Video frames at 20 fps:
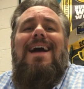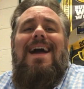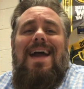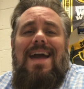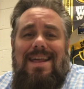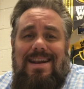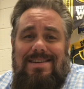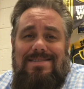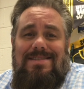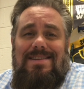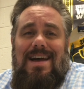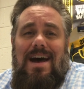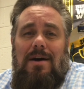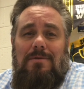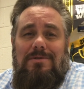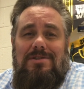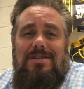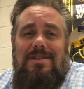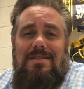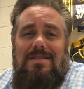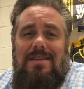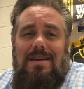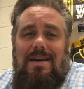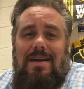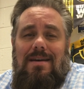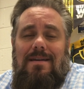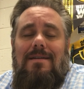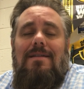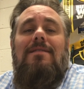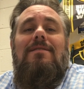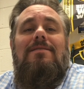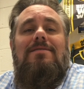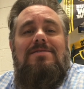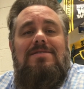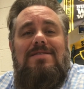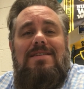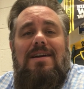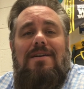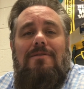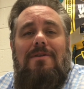And it's not what you think.
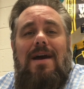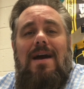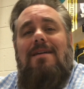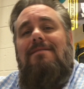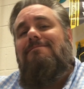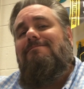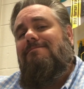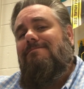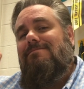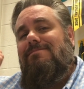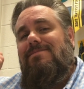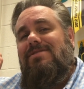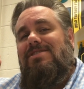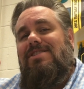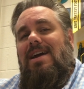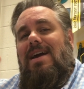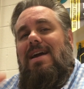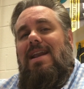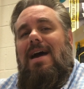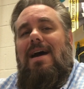Stick around, check it